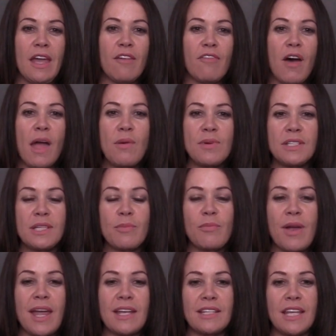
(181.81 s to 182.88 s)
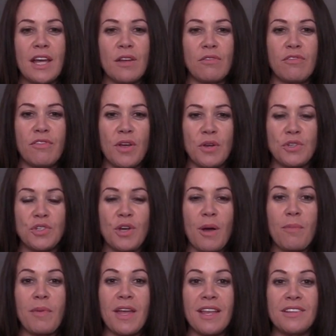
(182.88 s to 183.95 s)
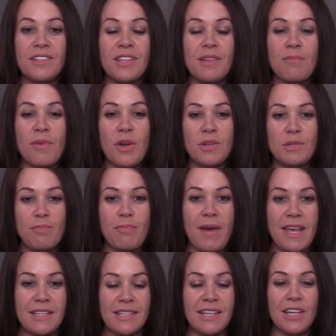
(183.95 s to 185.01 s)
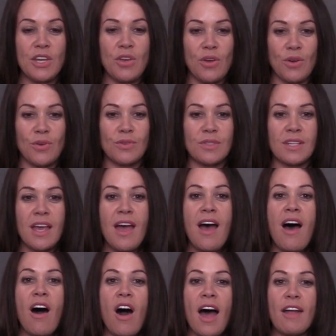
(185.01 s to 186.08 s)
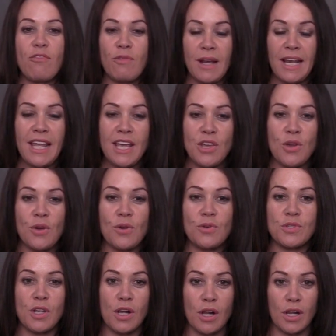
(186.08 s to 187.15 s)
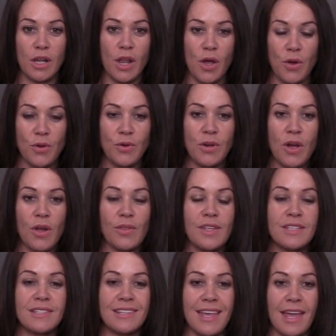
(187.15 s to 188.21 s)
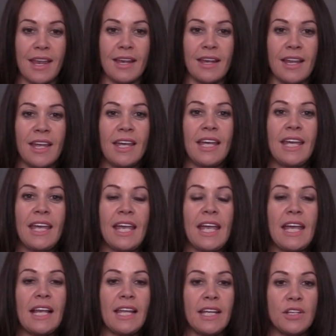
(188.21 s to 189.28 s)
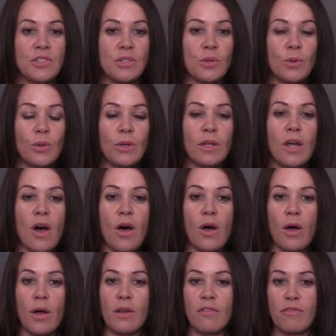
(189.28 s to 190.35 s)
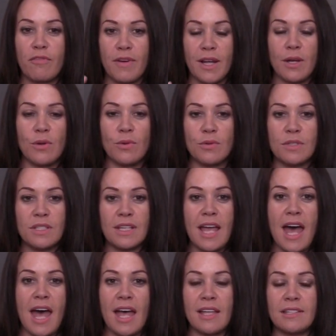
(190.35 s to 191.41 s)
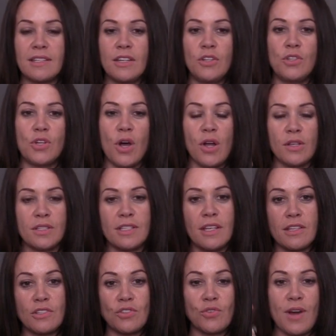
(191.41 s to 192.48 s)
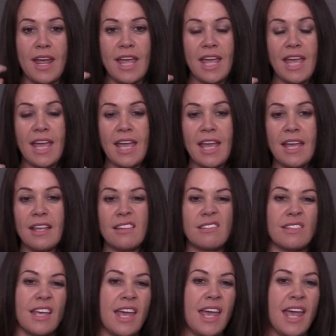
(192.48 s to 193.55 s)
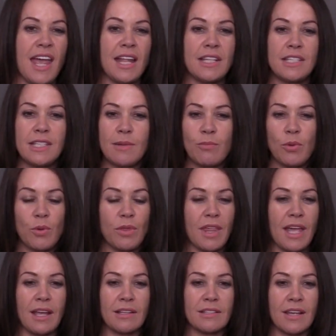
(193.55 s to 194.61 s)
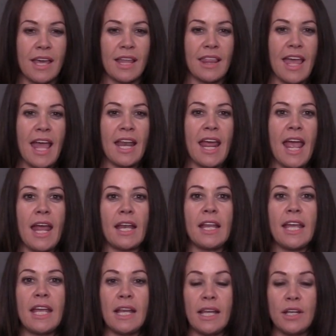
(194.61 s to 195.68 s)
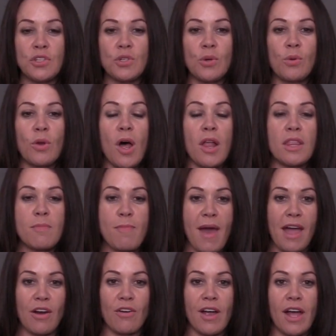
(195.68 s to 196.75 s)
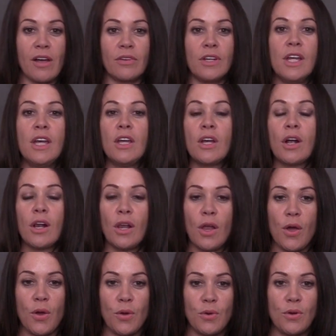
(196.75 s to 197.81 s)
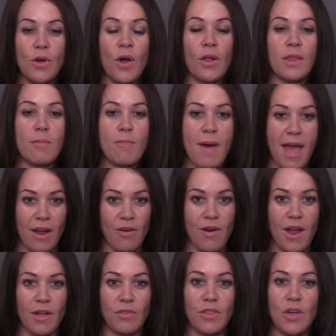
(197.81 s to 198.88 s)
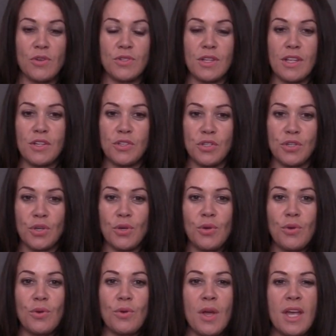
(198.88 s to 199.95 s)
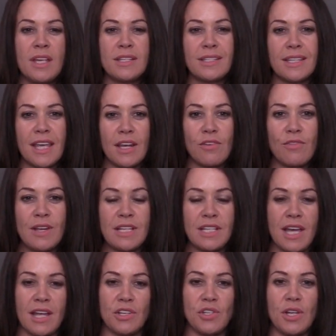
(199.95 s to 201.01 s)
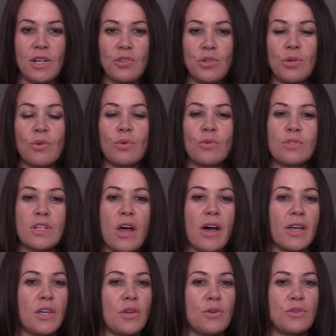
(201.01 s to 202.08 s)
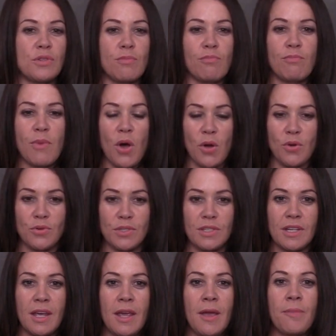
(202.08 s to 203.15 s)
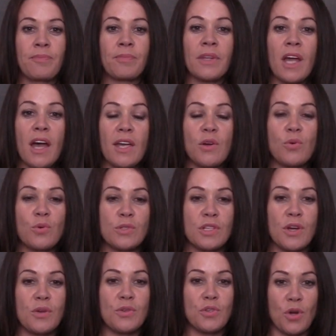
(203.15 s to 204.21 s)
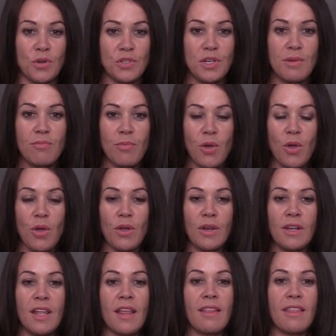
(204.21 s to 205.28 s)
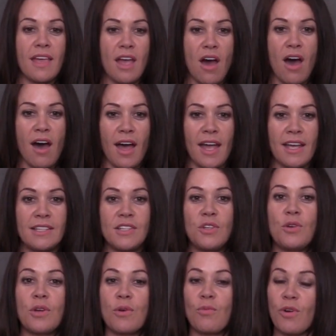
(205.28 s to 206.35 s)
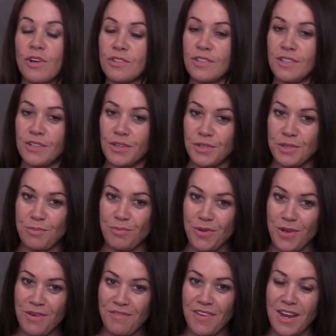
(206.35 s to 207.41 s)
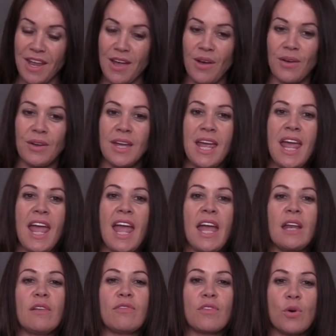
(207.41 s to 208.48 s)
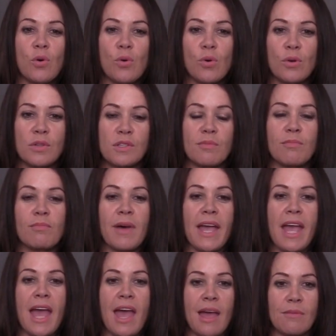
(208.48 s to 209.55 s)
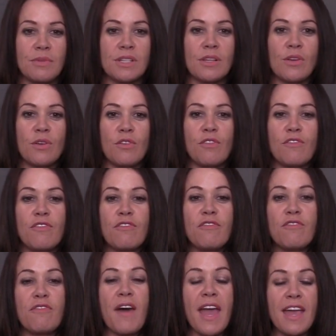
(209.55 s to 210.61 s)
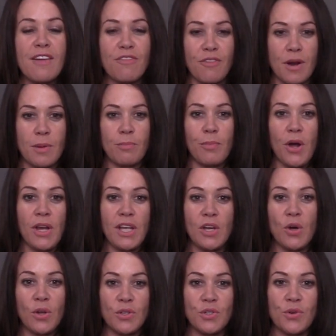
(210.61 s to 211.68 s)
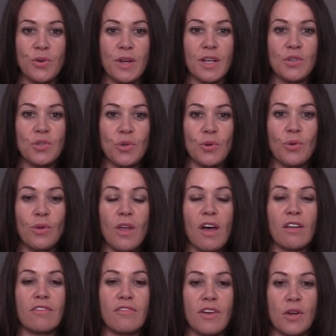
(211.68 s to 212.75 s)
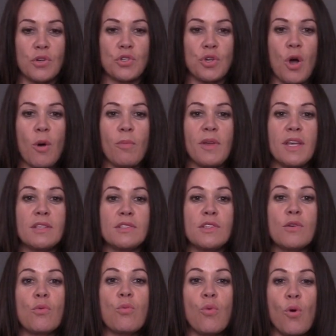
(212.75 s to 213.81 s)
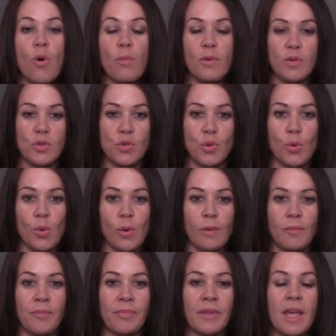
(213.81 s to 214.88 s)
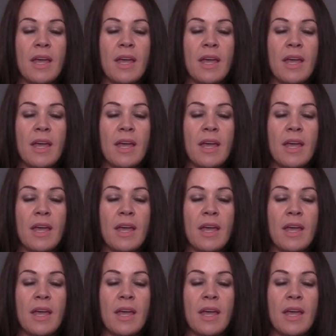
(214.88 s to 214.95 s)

if I was to break down Photoshop into the most basic use, I really use clone on the skin, healing tool on freckles, scars, dots, stray hairs, and simple things like that, and healing tool on the background, clone on the background. Those are the two skin retouching tools I use most. I also dodge and burn the eyes. You can watch the dodge and burn video. And of course, my absolute favorite body contouring tool on Photoshop is the warp tool.